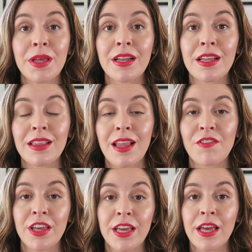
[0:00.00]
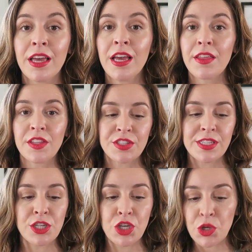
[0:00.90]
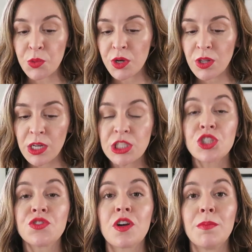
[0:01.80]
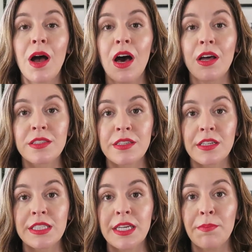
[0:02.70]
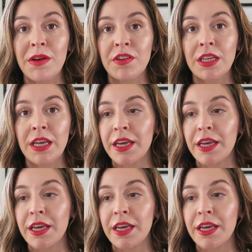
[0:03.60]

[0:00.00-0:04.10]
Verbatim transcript: been loving this newer launch from Anastasia Beverly